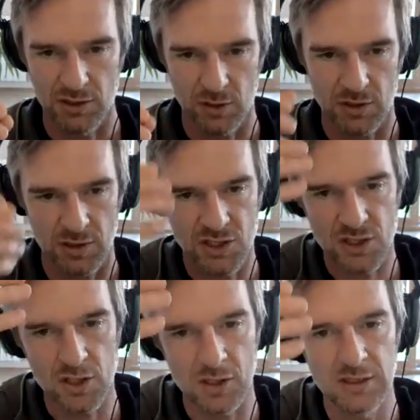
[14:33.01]
So it's a
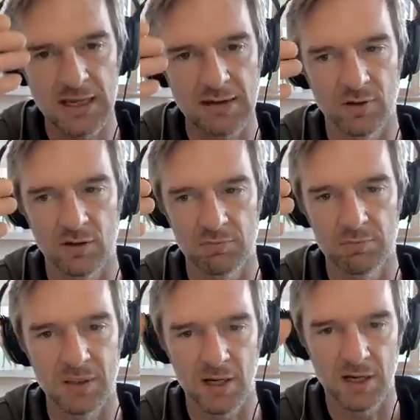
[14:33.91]
certain level of
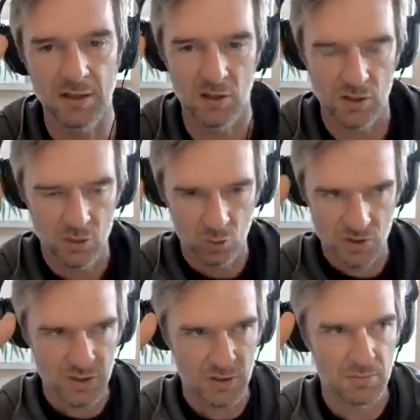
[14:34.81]
blindness or a
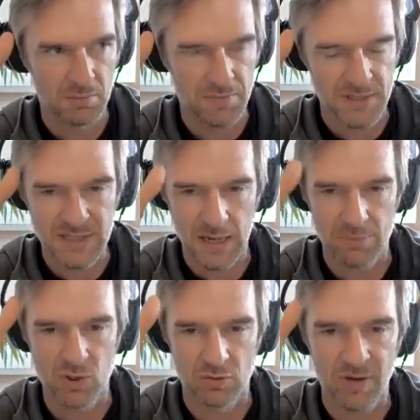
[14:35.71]
certain
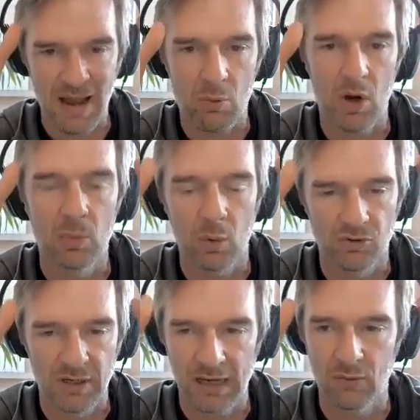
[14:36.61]
perception of how I was
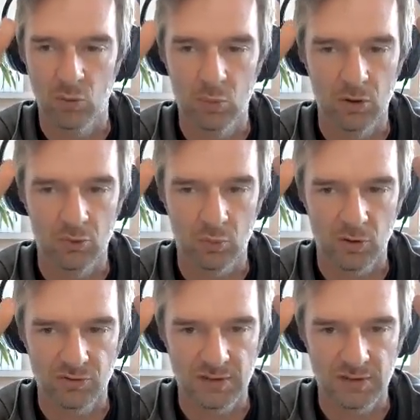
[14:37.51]
and how the world was.